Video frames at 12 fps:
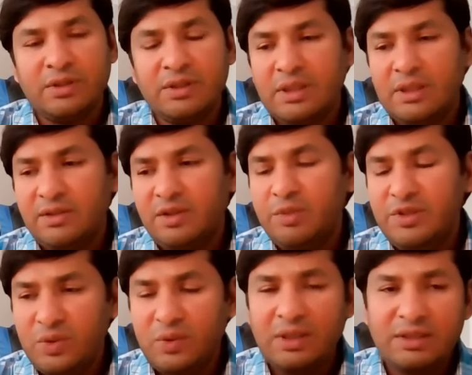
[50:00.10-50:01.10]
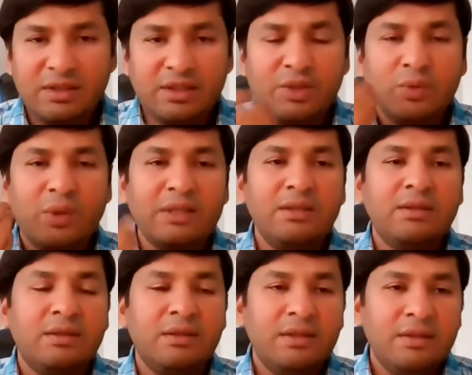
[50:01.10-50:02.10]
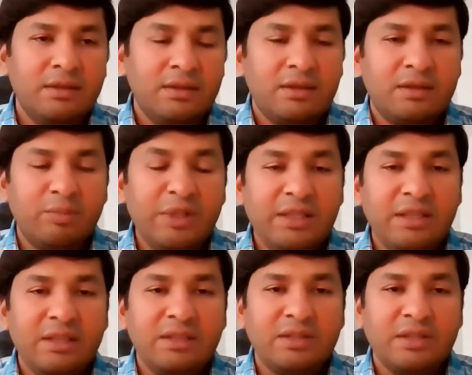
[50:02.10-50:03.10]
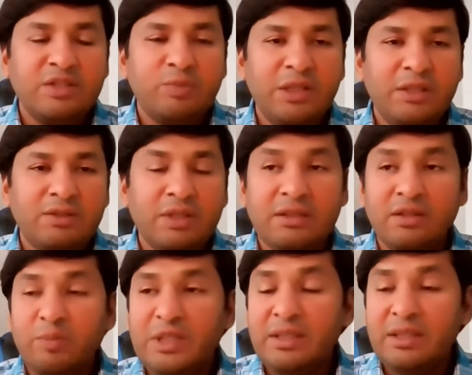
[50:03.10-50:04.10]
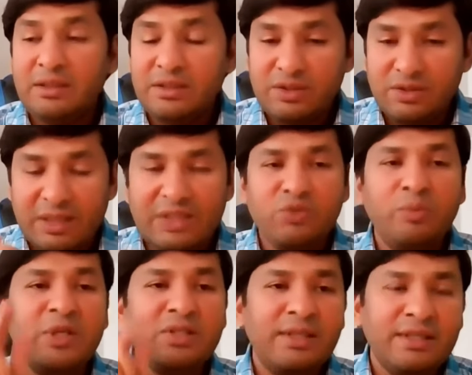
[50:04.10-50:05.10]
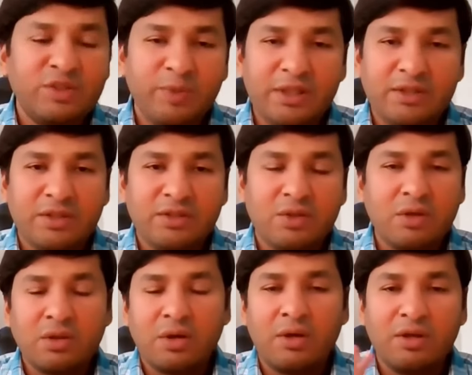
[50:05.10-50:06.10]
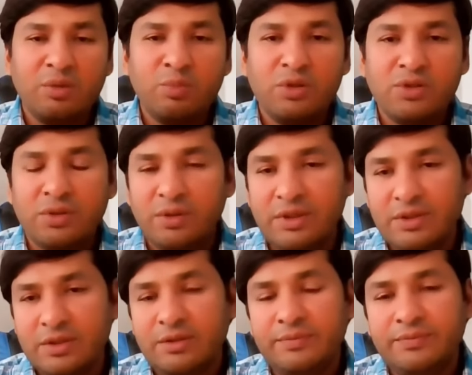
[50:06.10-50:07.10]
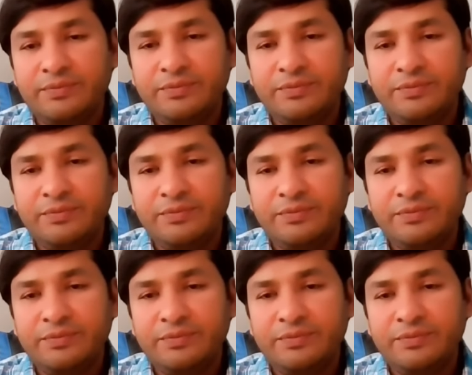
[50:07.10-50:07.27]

Sajjana Sangatyam means you are listening to other meditators' experience, other meditators' transformational experiences, not cock and bull stories.